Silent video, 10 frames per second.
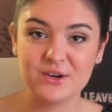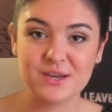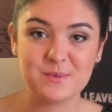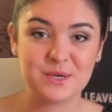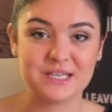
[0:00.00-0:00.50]

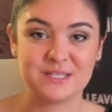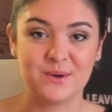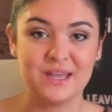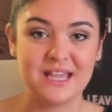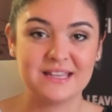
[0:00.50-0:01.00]
Cream. You guys know
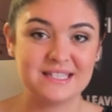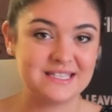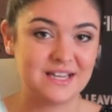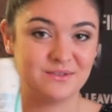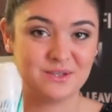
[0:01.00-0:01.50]
I hate this
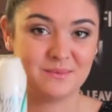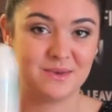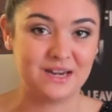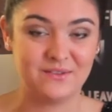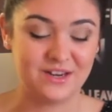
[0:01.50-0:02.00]
stuff, so I'm
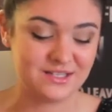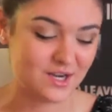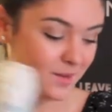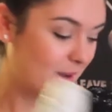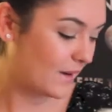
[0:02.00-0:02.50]
not even going to
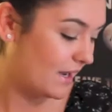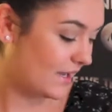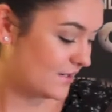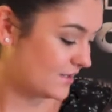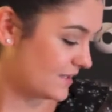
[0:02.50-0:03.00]
talk about
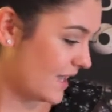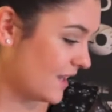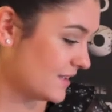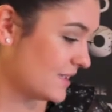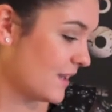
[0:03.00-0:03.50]
it. It
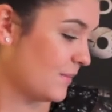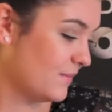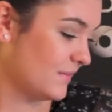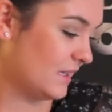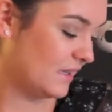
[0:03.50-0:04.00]
sucks.
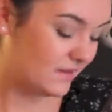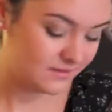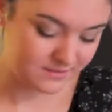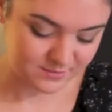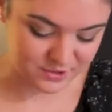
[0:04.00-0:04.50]
I'm
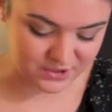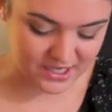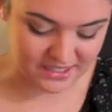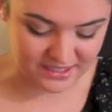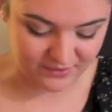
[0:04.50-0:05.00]
ugh, just
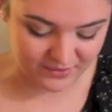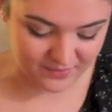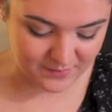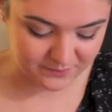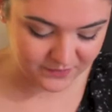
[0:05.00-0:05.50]
trying to get rid of
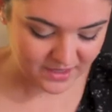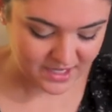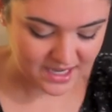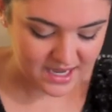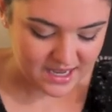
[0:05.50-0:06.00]
them.
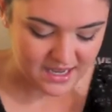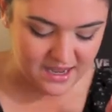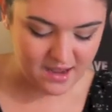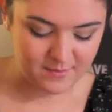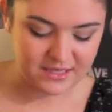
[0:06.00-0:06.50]

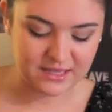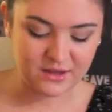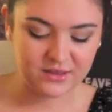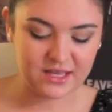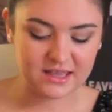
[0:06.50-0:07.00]
Um, another
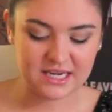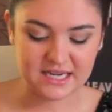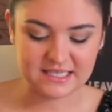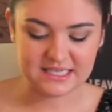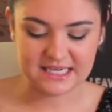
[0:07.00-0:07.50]
thing that
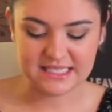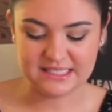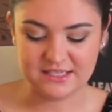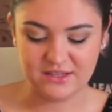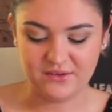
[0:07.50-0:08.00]
I didn't
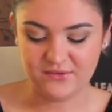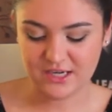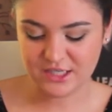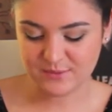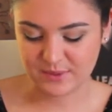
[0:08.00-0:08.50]
necessarily
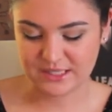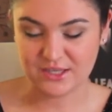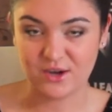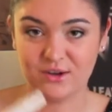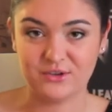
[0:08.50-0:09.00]
finish, but is
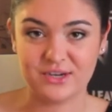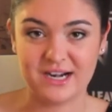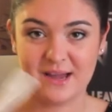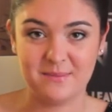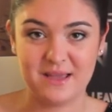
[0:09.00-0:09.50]
all
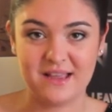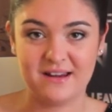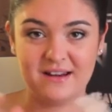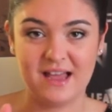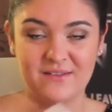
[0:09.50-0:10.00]
dried up and
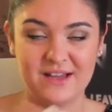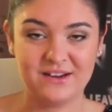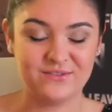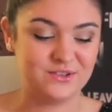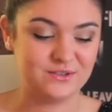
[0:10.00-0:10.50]
I've had
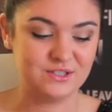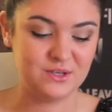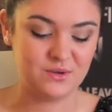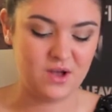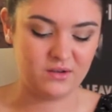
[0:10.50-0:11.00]
it for
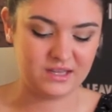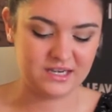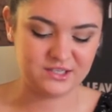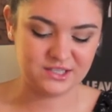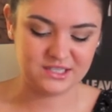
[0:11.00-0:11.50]
so long that
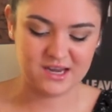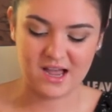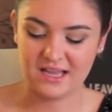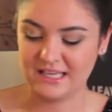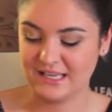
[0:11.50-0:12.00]
it's just
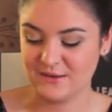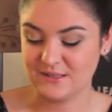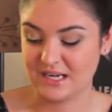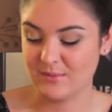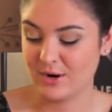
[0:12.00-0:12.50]
not, I can't use
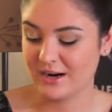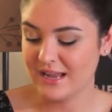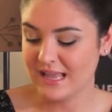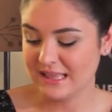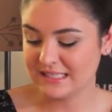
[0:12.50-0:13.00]
it anymore.
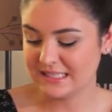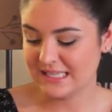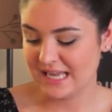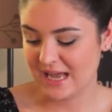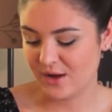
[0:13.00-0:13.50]
This is
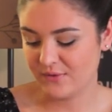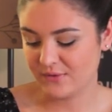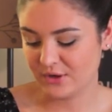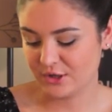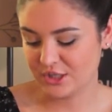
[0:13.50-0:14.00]
the E L F
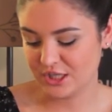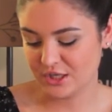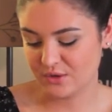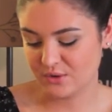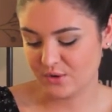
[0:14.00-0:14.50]
Nourishing
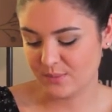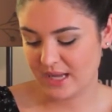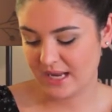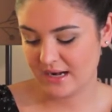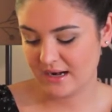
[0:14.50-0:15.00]
Cuticle
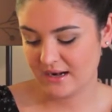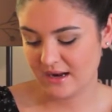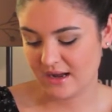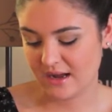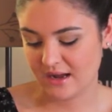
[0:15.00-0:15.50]
Pen.
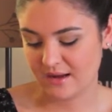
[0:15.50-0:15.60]
Um,